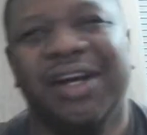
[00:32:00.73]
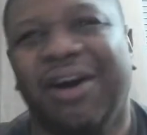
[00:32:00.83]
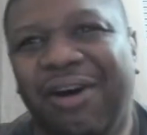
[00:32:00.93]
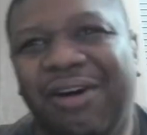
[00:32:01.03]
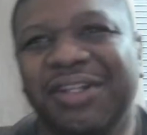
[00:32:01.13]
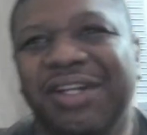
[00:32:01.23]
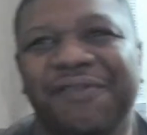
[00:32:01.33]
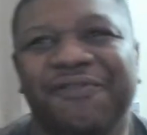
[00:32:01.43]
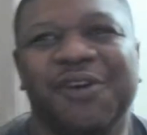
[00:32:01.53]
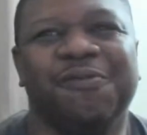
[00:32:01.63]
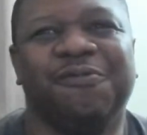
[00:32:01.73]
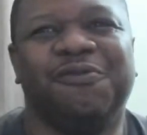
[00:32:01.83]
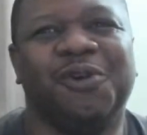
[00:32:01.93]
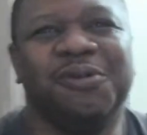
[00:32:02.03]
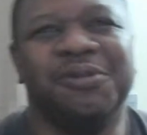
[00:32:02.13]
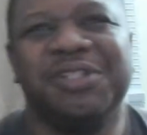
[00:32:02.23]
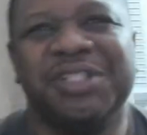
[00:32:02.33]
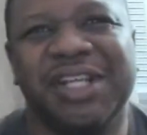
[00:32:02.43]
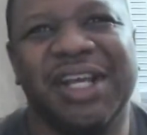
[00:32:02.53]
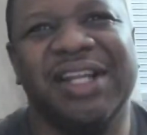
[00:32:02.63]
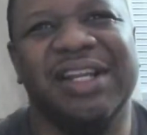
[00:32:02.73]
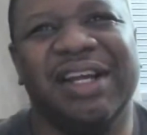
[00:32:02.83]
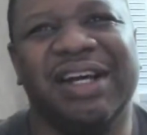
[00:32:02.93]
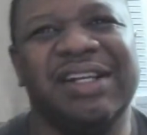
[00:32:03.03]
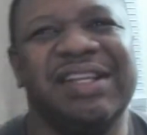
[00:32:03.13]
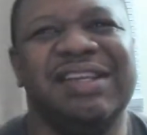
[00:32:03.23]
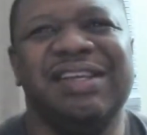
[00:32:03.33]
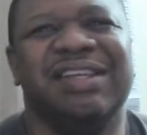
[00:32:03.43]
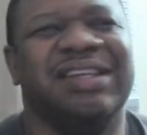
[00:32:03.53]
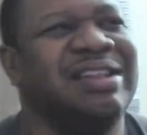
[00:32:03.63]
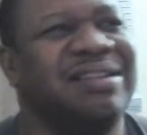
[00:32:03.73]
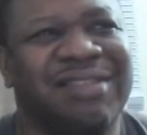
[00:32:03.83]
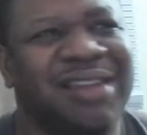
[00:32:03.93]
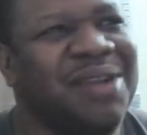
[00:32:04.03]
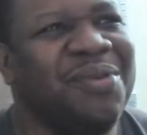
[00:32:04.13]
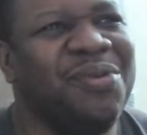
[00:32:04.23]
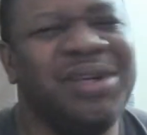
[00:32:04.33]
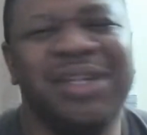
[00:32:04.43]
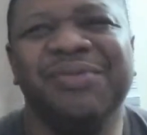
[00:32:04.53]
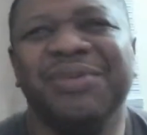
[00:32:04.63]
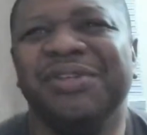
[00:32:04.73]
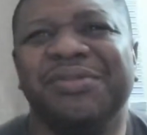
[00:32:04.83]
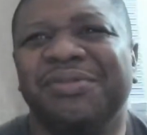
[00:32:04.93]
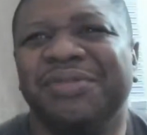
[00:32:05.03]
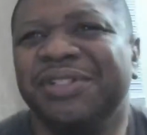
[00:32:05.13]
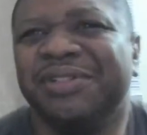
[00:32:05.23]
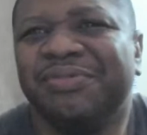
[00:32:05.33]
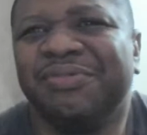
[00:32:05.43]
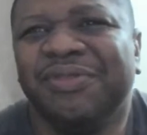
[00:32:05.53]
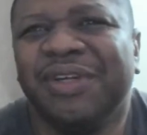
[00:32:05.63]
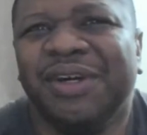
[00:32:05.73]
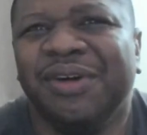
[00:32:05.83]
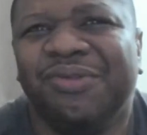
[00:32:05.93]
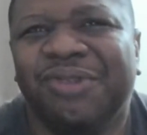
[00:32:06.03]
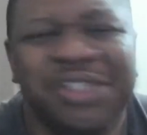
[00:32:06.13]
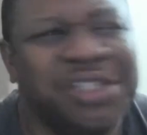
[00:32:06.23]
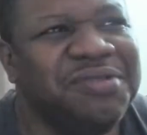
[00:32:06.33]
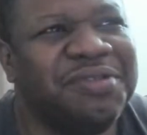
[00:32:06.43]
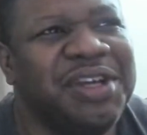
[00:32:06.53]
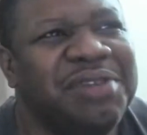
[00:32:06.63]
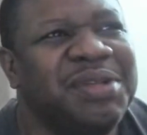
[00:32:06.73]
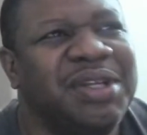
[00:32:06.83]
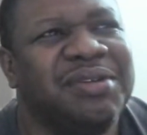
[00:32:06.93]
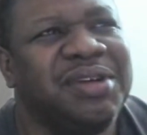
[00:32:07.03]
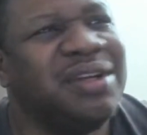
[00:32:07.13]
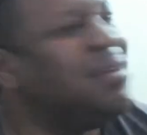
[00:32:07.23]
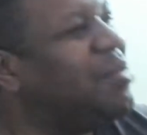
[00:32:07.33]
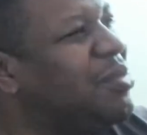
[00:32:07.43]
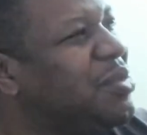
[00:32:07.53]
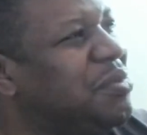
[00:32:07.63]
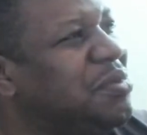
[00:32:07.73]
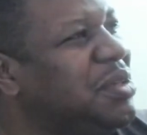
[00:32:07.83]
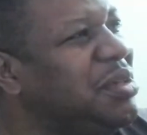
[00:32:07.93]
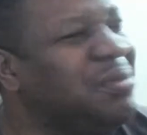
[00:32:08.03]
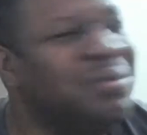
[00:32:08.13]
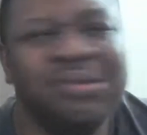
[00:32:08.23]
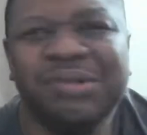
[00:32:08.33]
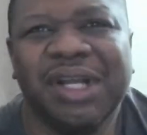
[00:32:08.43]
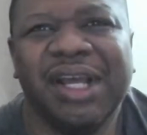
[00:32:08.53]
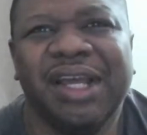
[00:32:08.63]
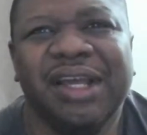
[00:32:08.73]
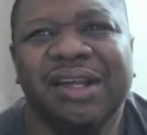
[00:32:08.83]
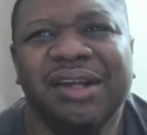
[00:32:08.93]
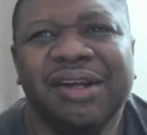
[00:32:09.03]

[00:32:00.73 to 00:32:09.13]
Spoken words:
All of that felt forced and unneeded. It's like, what are we doing with this Russian family? Like, who are they?